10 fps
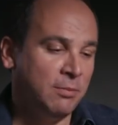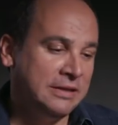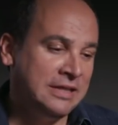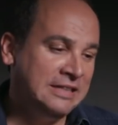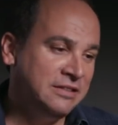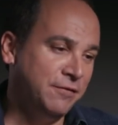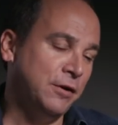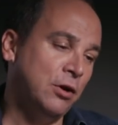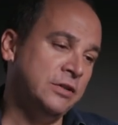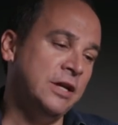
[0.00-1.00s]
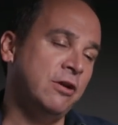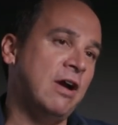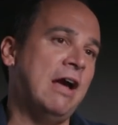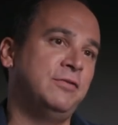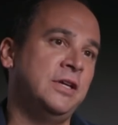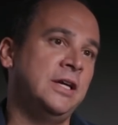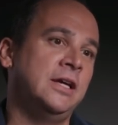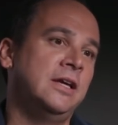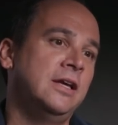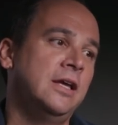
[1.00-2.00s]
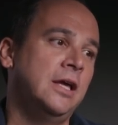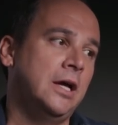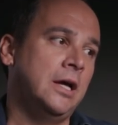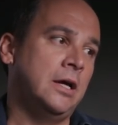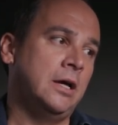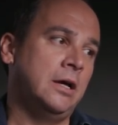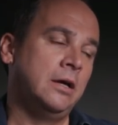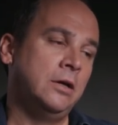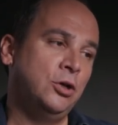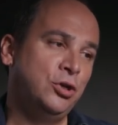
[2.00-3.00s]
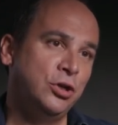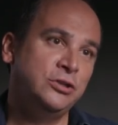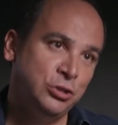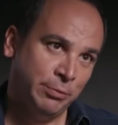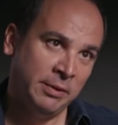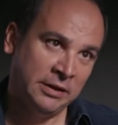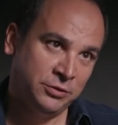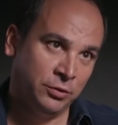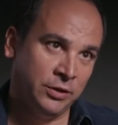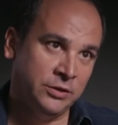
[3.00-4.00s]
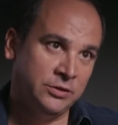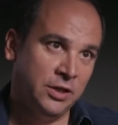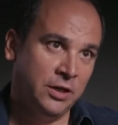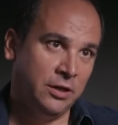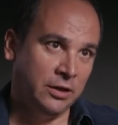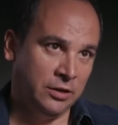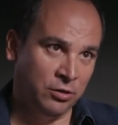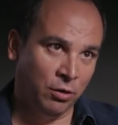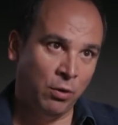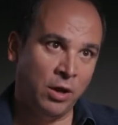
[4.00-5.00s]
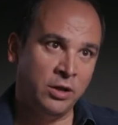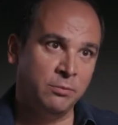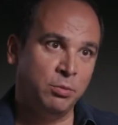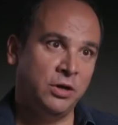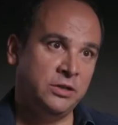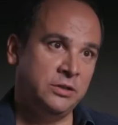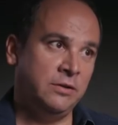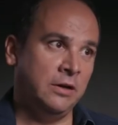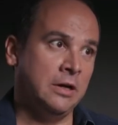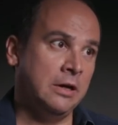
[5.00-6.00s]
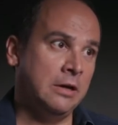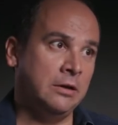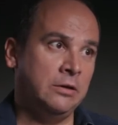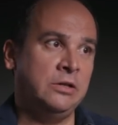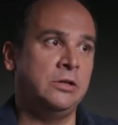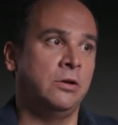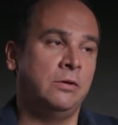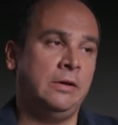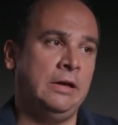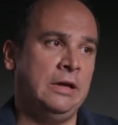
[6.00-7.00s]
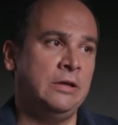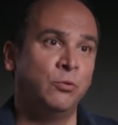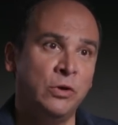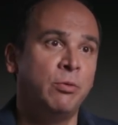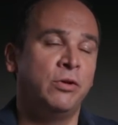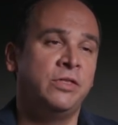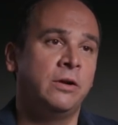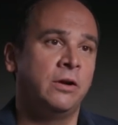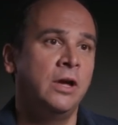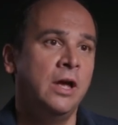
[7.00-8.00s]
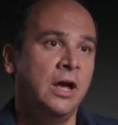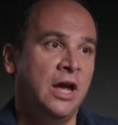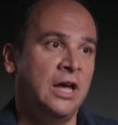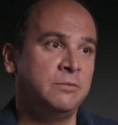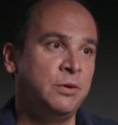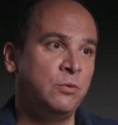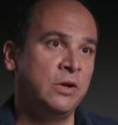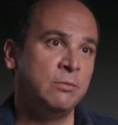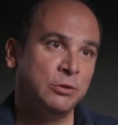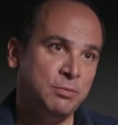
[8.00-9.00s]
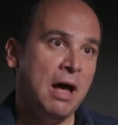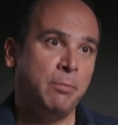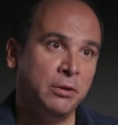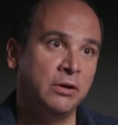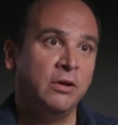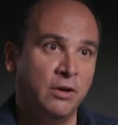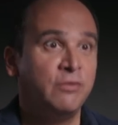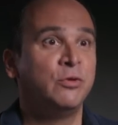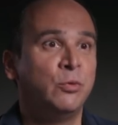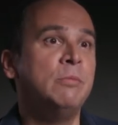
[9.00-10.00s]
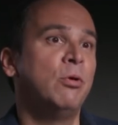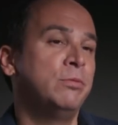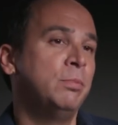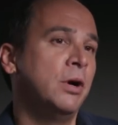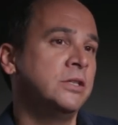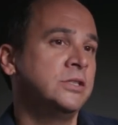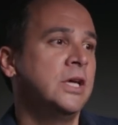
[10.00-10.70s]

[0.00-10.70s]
about the difficulty in crafting uh, good Superman stories. Right. Your run in the book, uh, you know, in the Rebirth era, has been one of the most popular of the Rebirth books.